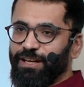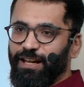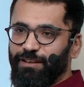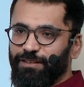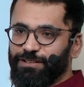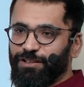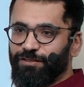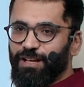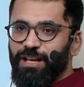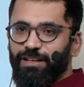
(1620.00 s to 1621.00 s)
the relevance
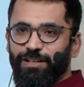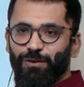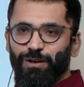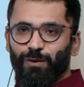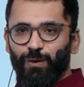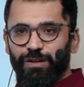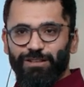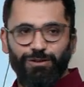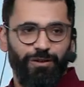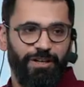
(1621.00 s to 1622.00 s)
of that you can
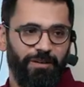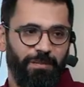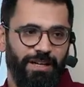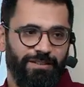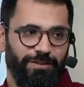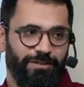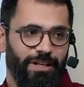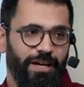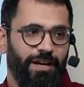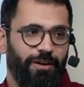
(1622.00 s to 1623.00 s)
only store it in PSUs.
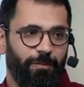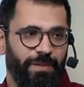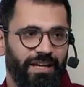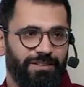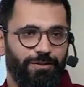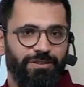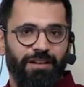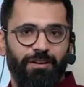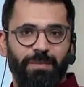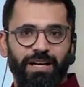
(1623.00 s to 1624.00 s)
Do PSUs
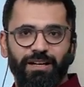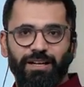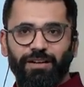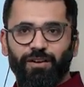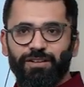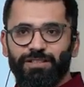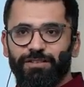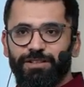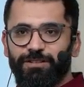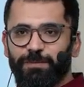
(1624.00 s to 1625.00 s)
have a better technology
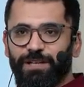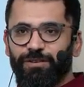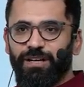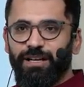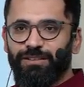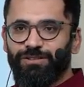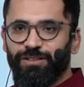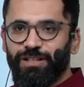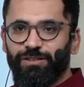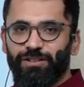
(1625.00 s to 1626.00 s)
with respect to data
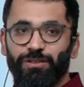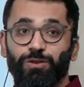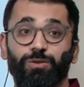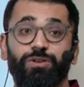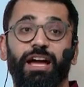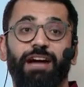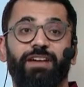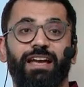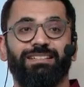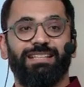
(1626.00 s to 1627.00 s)
storage, or do they
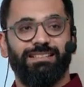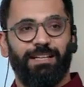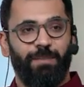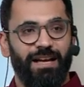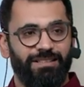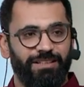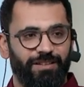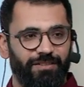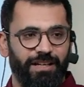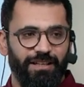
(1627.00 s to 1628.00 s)
have excess capacity
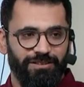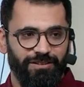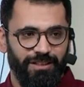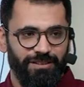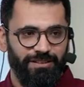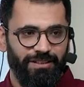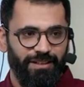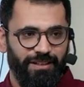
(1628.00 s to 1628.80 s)
of data storage?